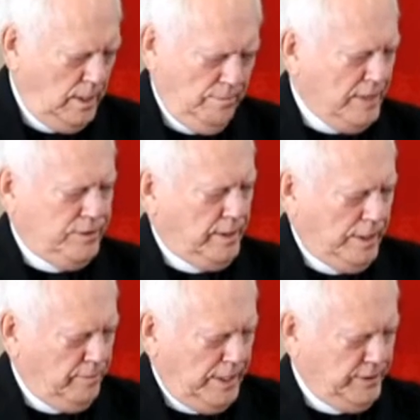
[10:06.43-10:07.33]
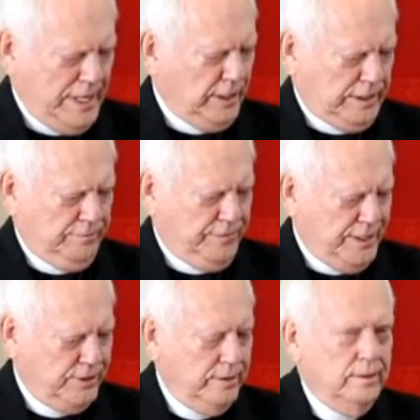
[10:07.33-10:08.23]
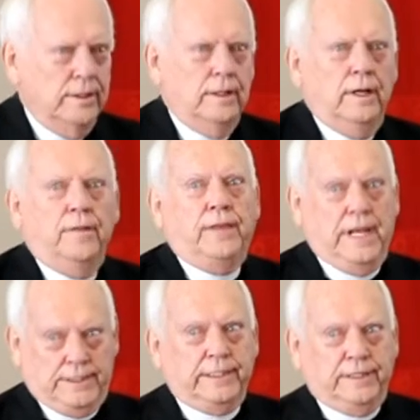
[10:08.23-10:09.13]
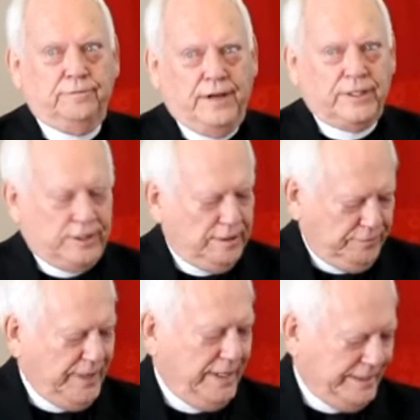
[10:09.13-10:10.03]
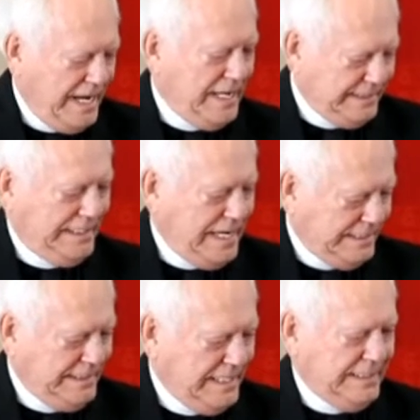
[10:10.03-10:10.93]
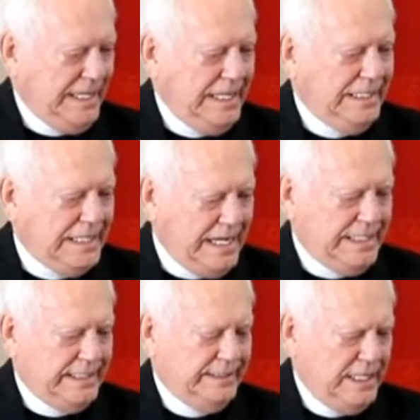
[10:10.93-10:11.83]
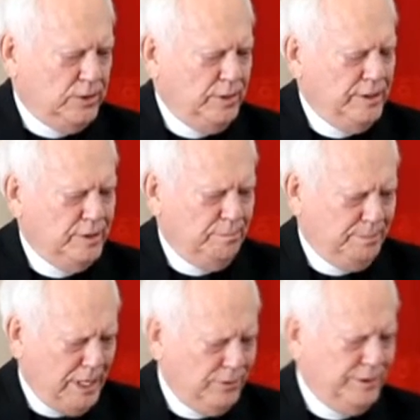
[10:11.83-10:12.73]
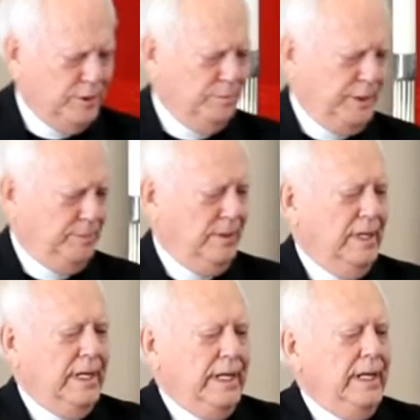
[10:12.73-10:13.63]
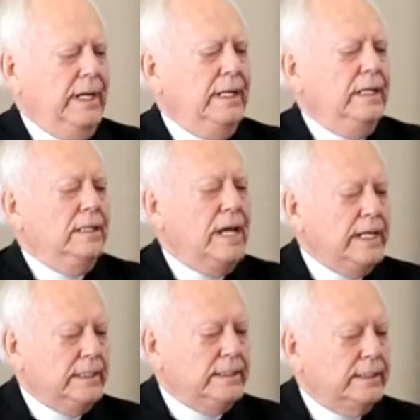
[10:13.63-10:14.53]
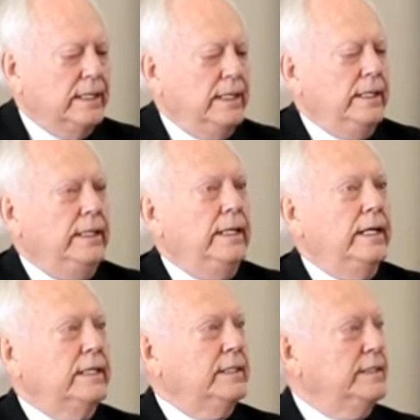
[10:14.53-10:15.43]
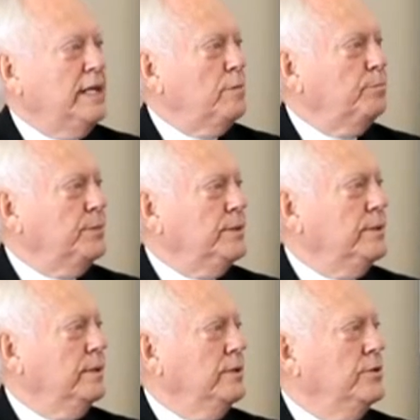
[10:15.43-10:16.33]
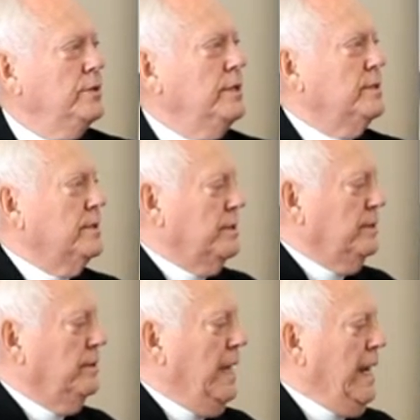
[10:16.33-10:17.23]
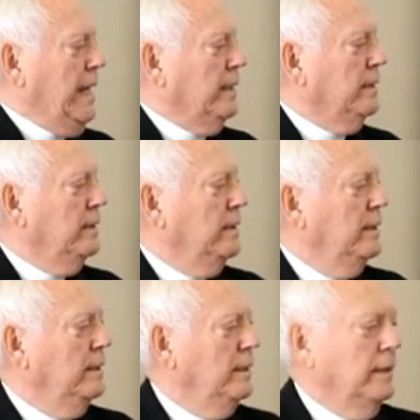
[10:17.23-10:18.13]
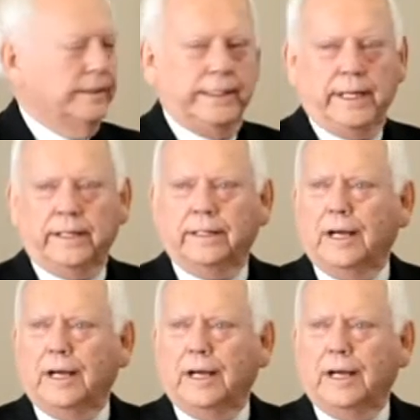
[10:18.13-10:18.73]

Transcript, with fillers: That's not enough. Is that a confession? That's a confession of faith. Yes, yes, yes. He likes it. That's what it's about, dear people. He likes it. He accepts Jesus' hand at the end.